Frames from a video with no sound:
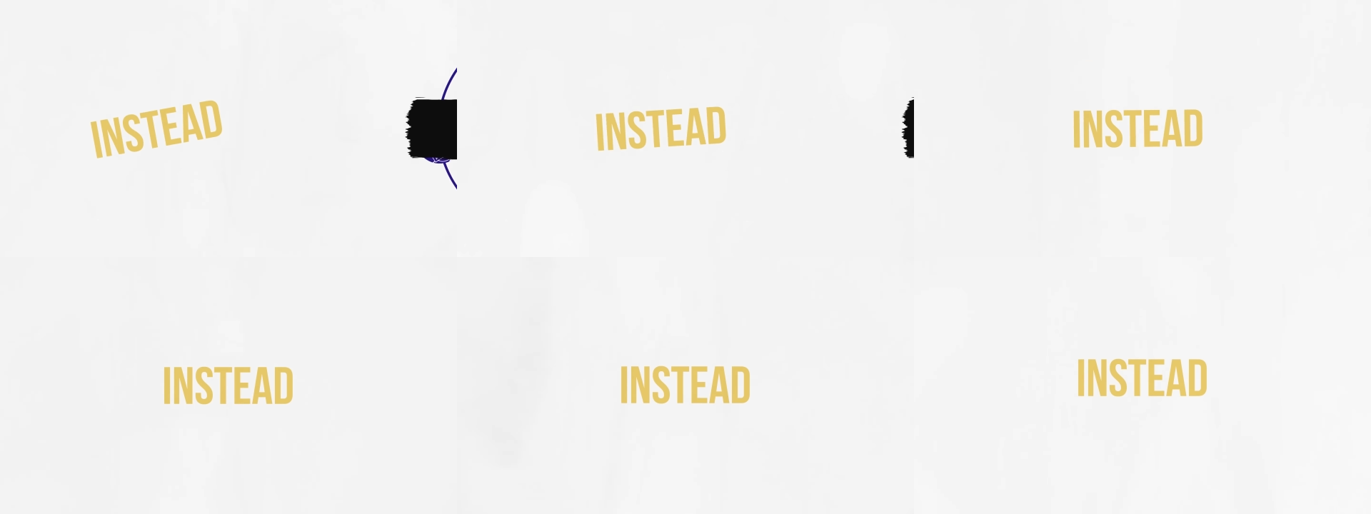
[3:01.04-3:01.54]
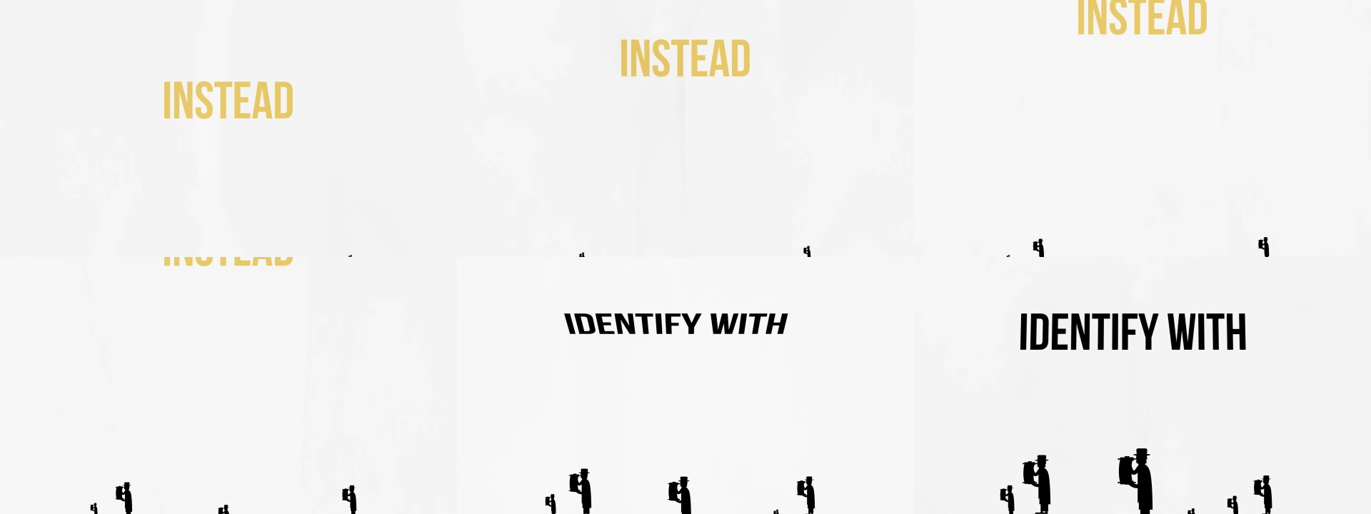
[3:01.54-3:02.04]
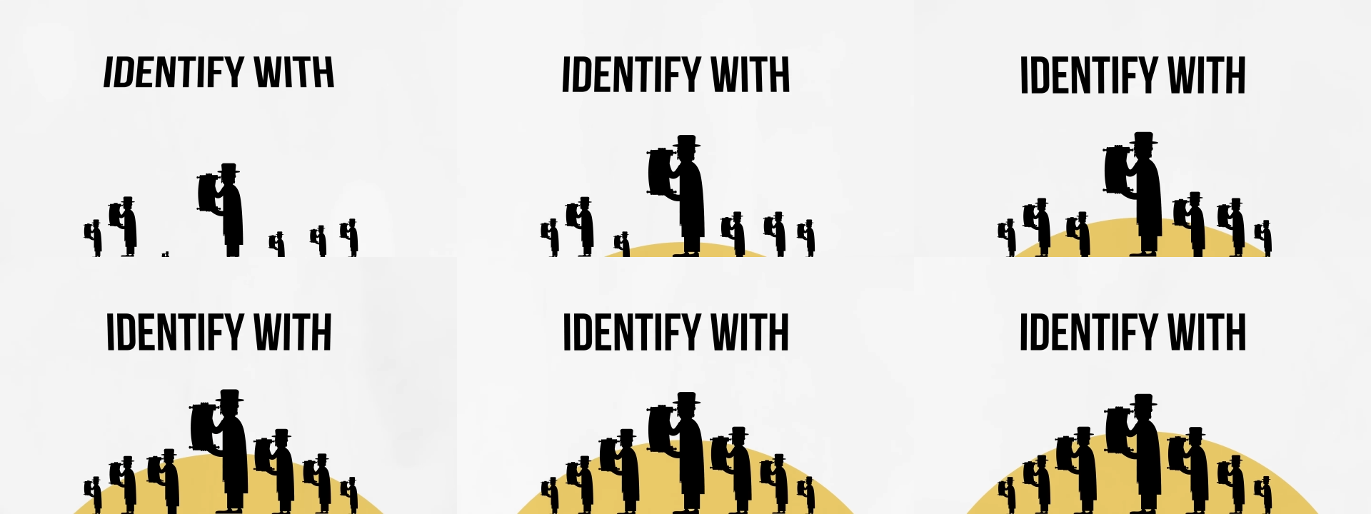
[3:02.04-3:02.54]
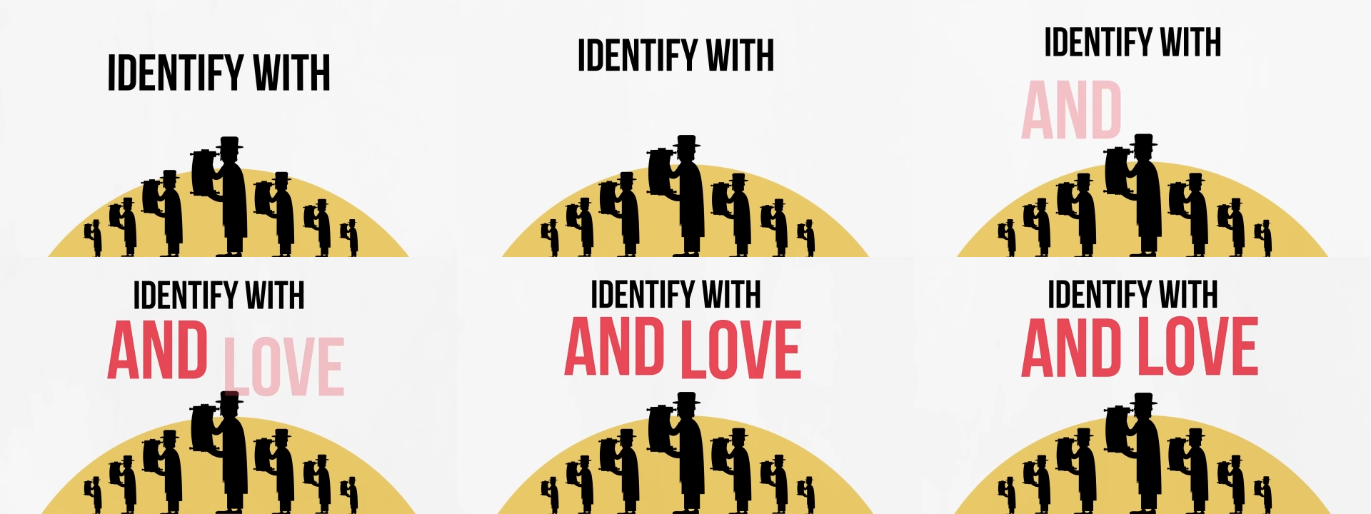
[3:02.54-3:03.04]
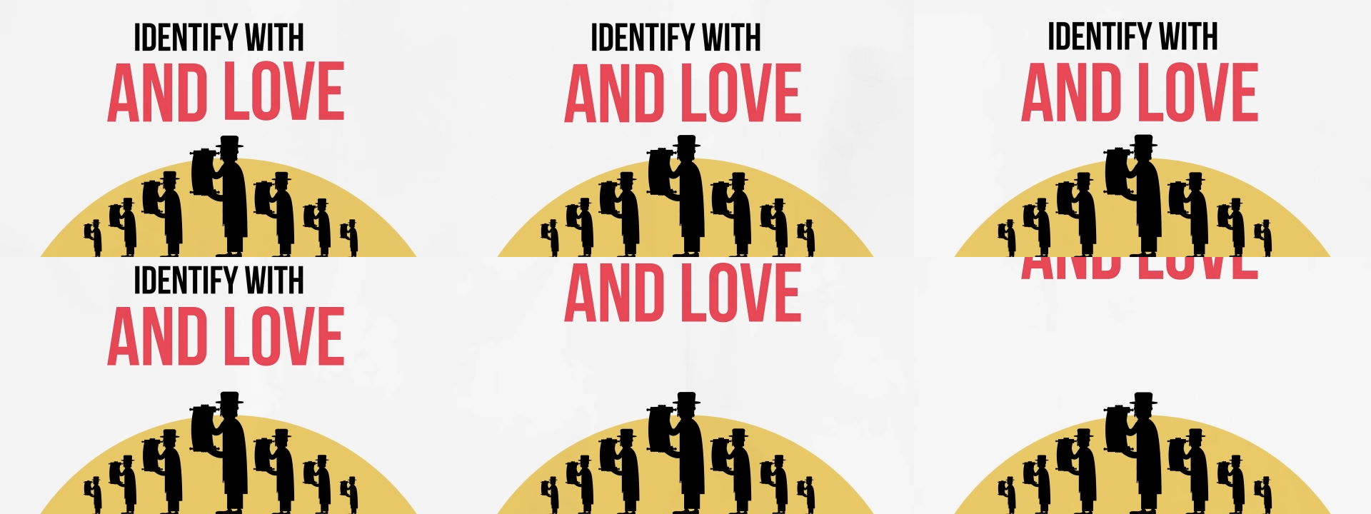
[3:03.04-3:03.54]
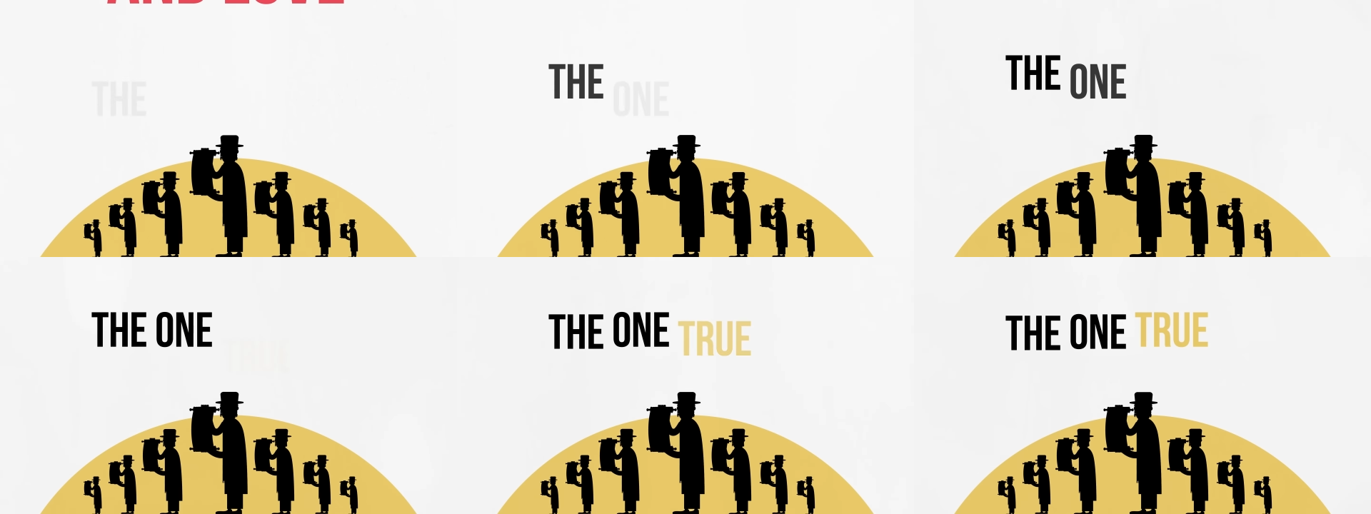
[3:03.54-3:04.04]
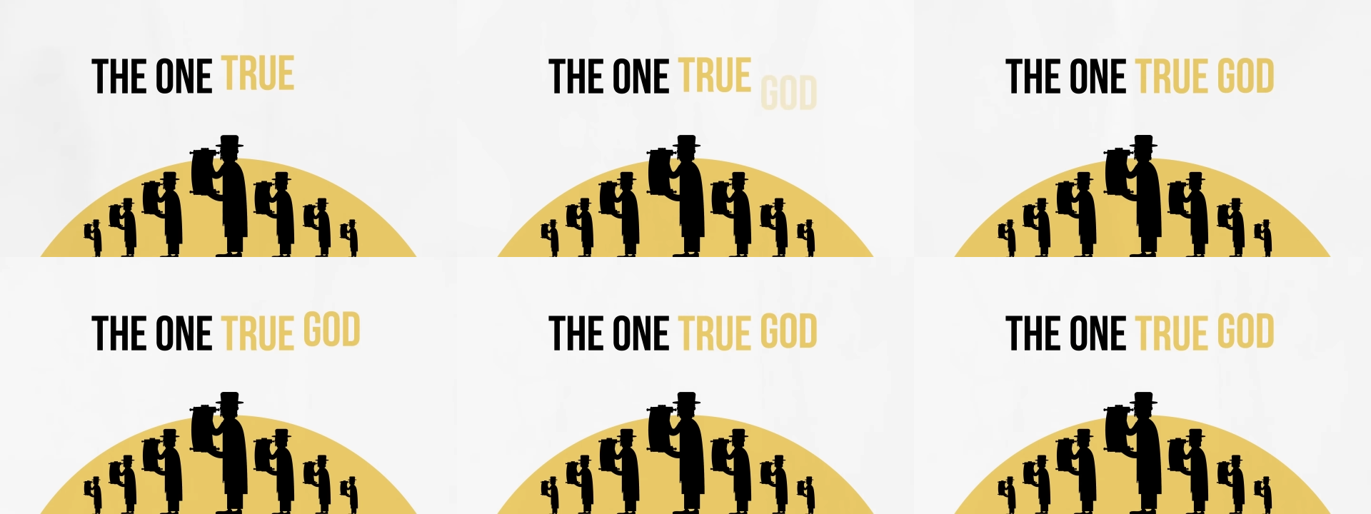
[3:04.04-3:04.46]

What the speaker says: Nobody's mouth can be seen.